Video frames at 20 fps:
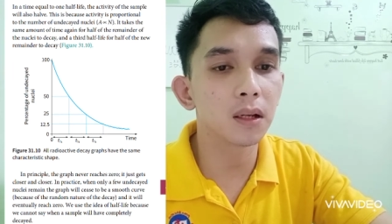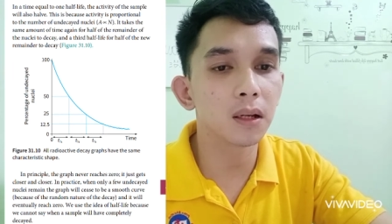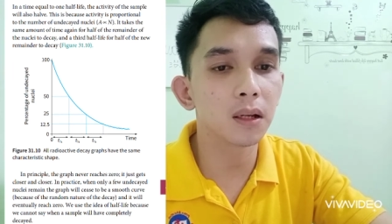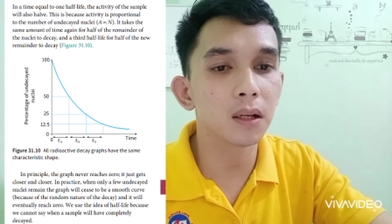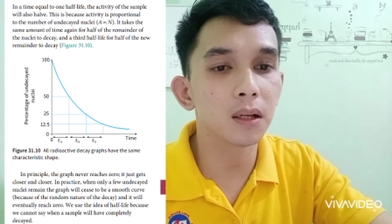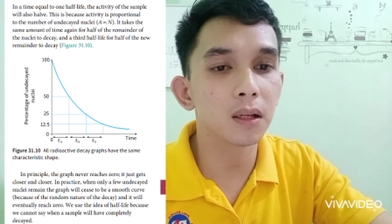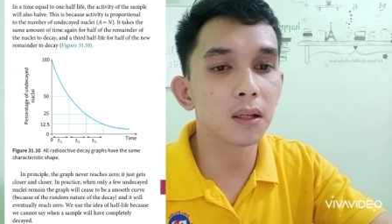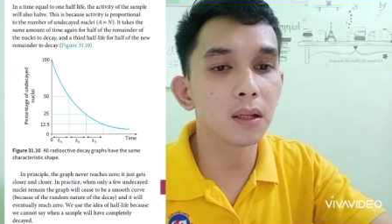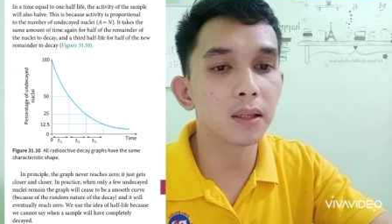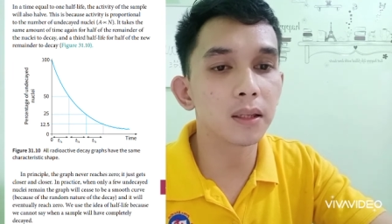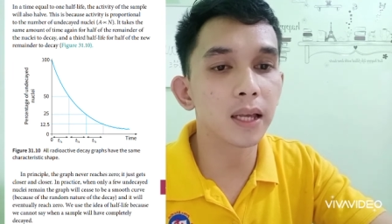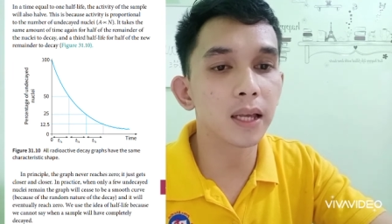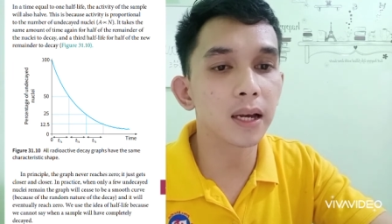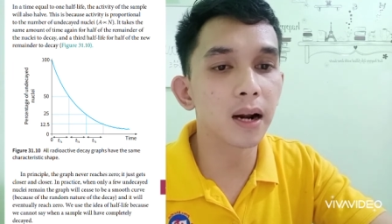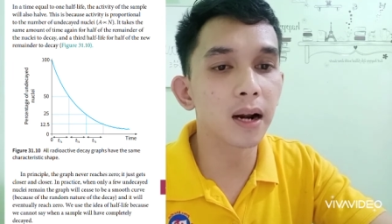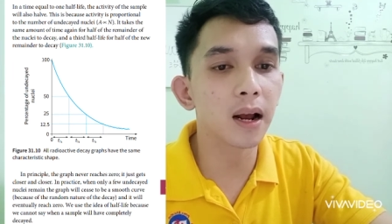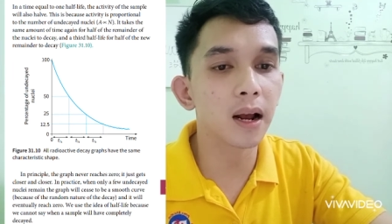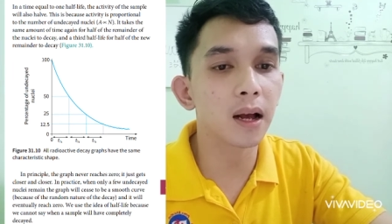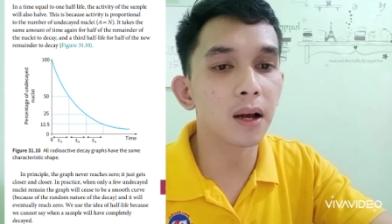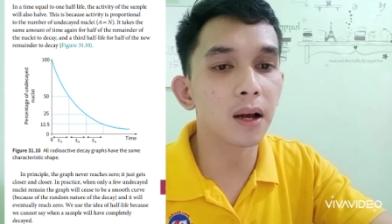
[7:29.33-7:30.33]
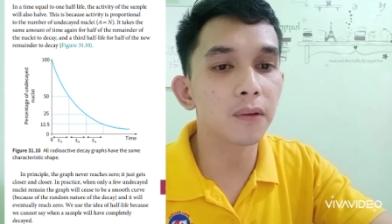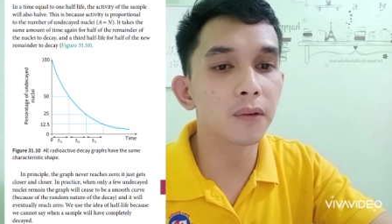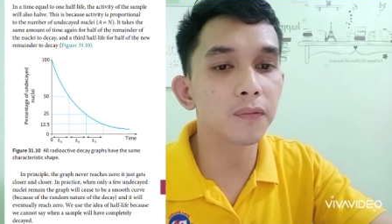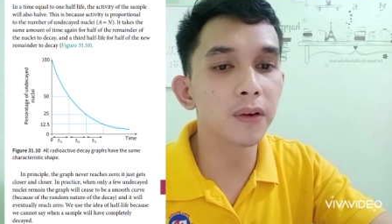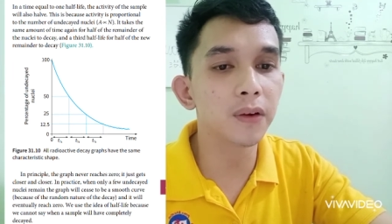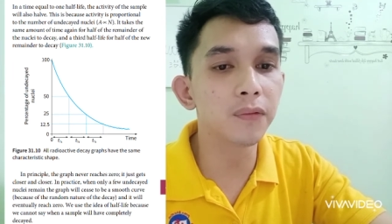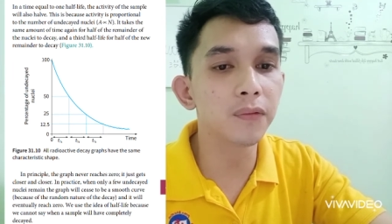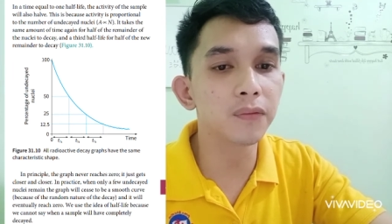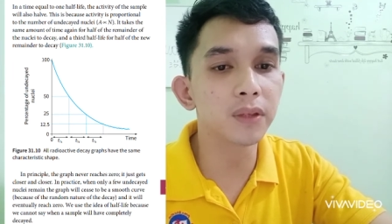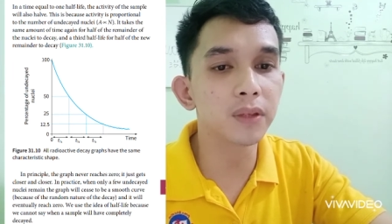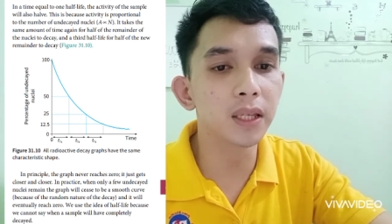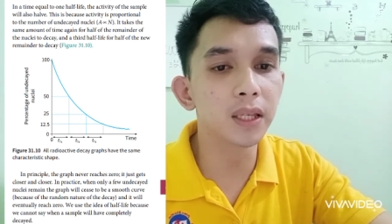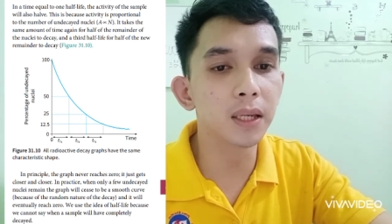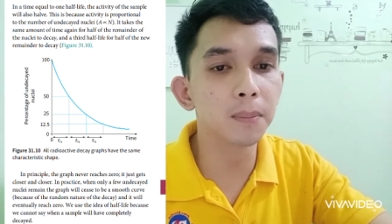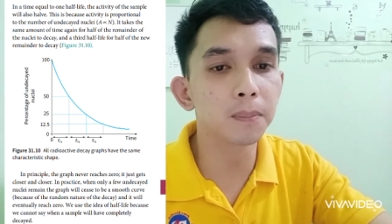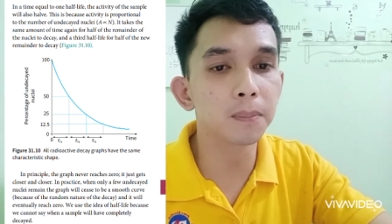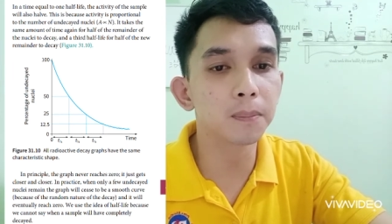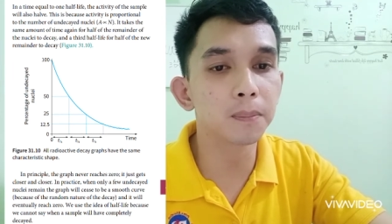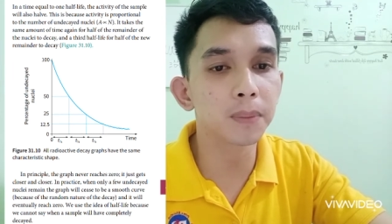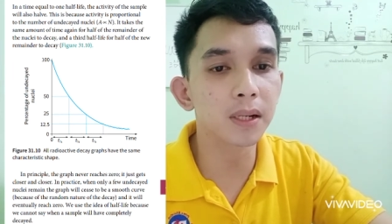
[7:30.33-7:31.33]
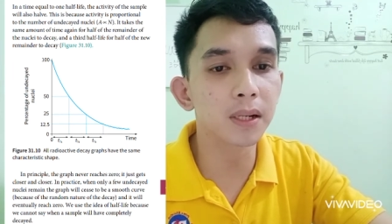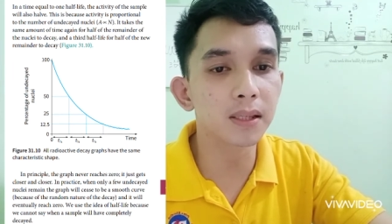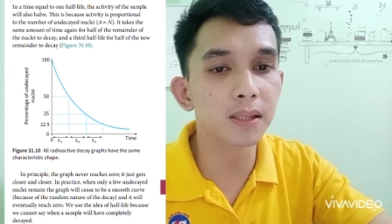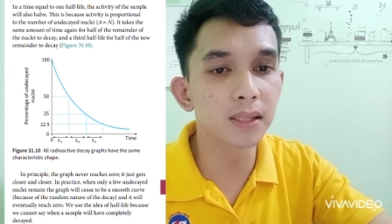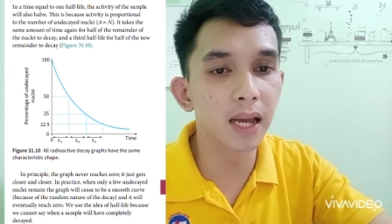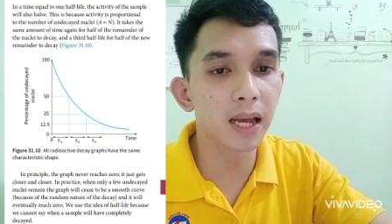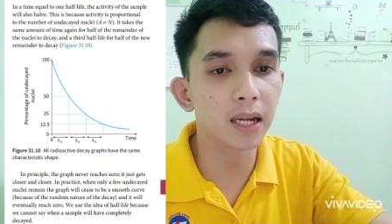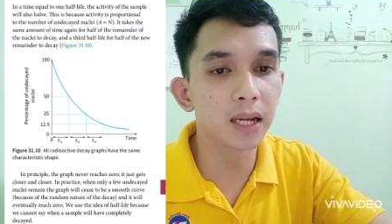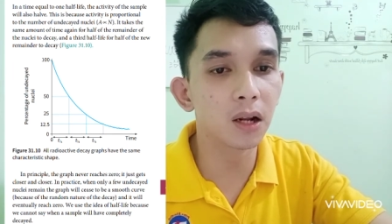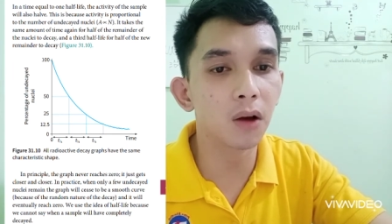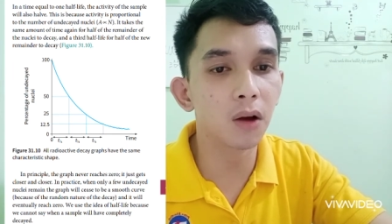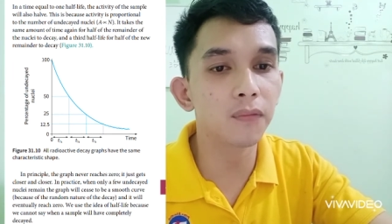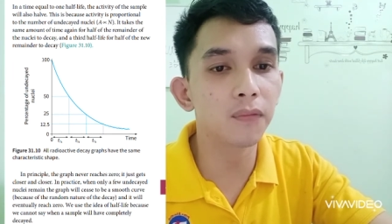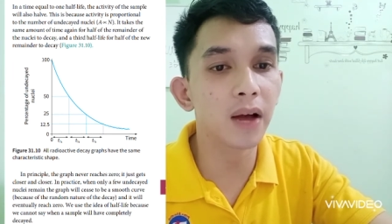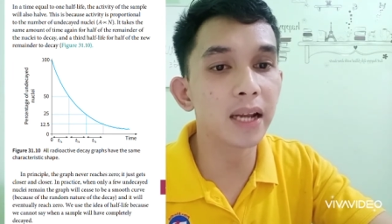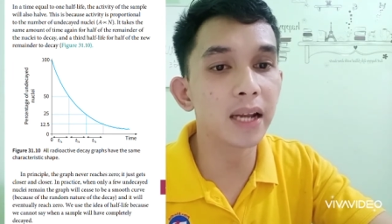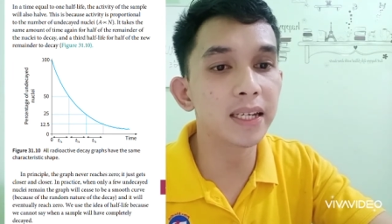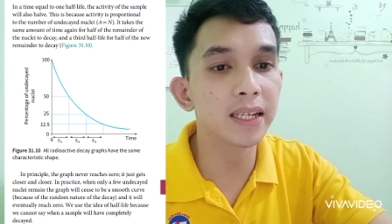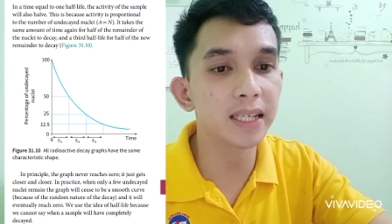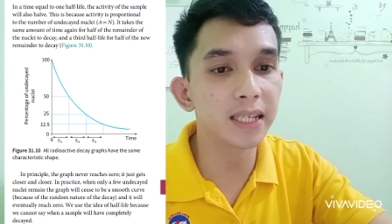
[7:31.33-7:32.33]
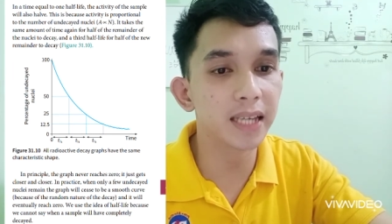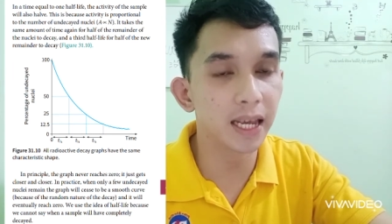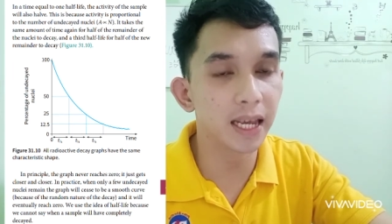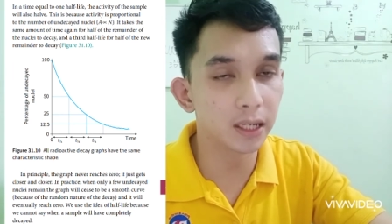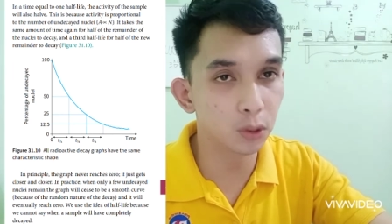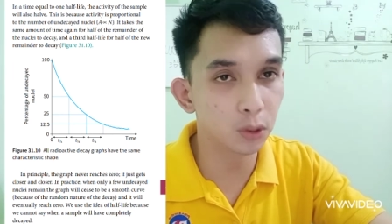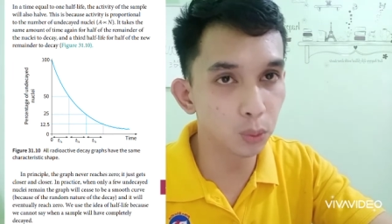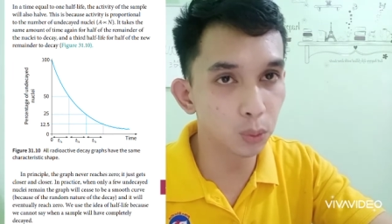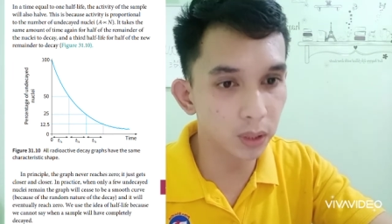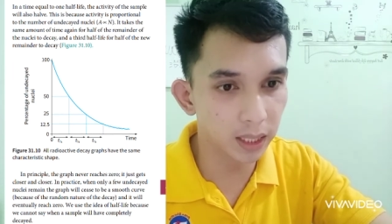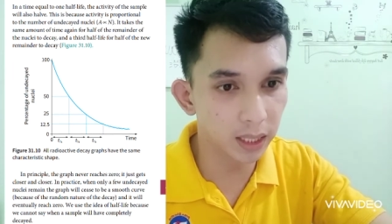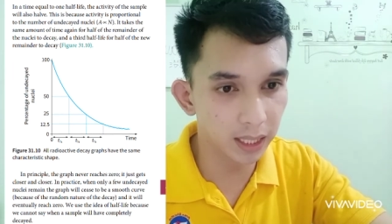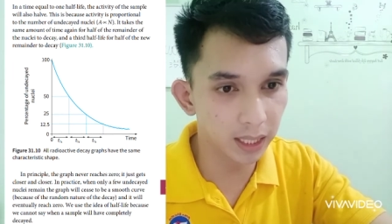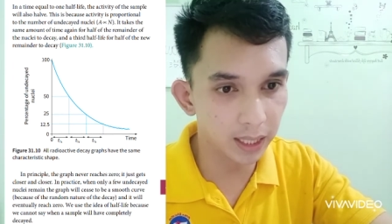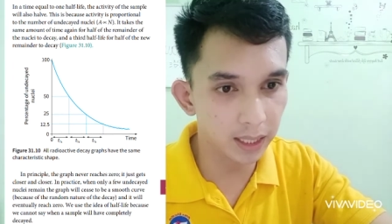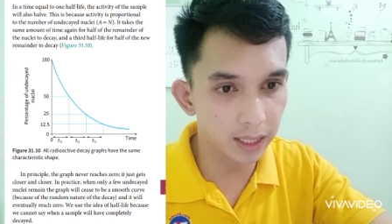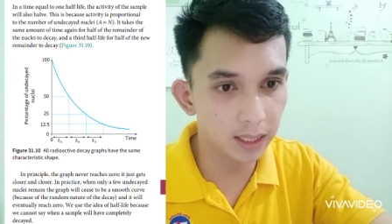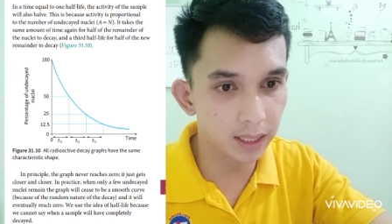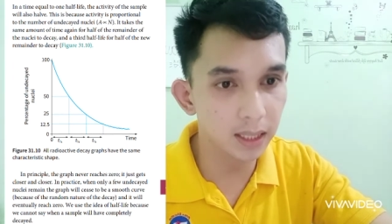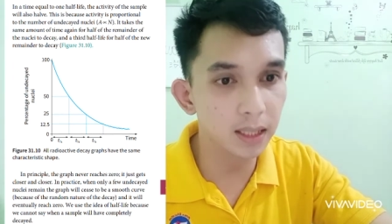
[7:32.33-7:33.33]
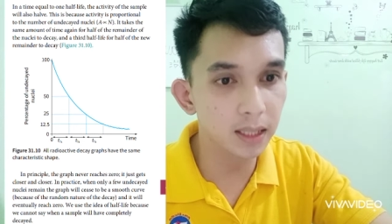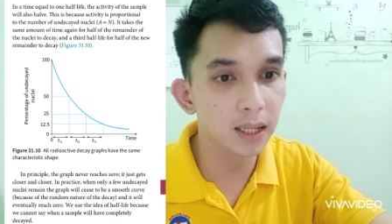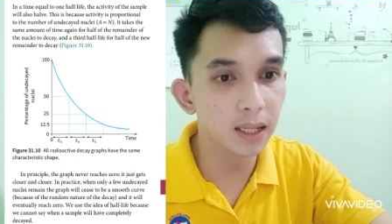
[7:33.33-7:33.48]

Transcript: there are 50% of undecayed nuclei,